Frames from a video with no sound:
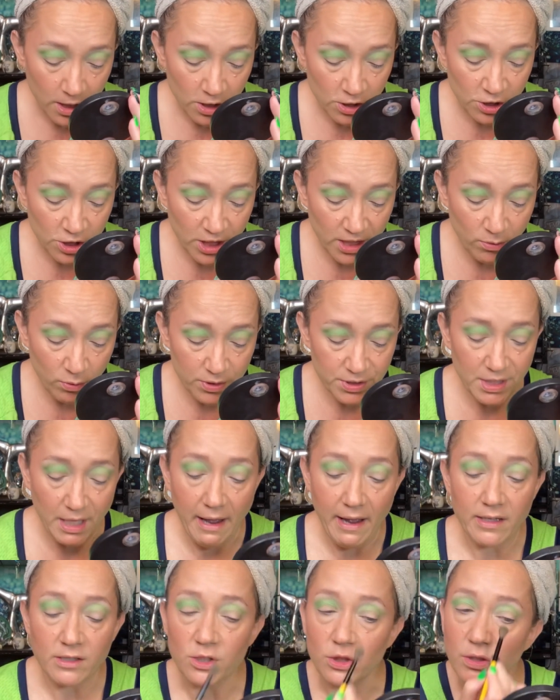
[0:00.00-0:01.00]
She was
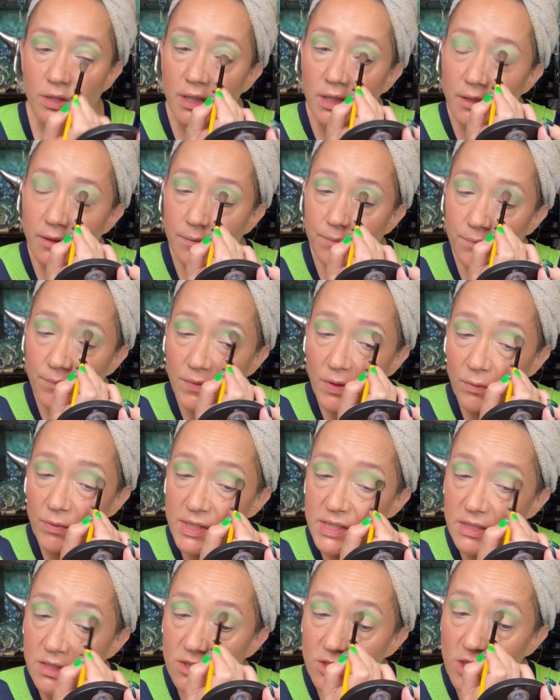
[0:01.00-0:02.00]
actually the
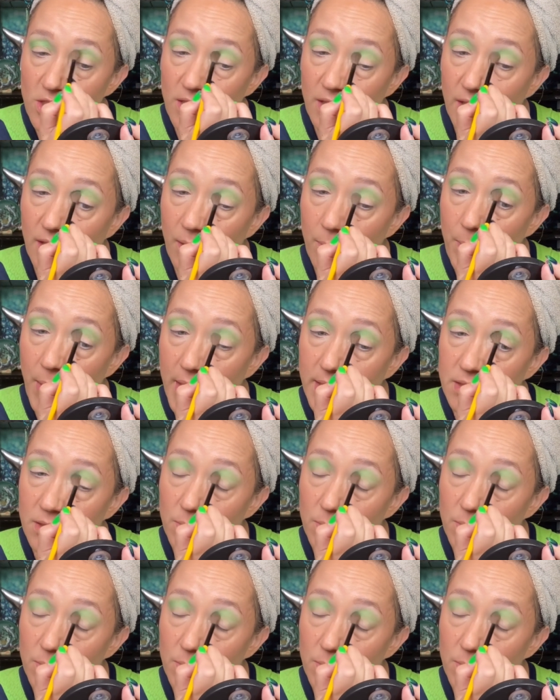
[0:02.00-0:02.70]
reason she didn't get back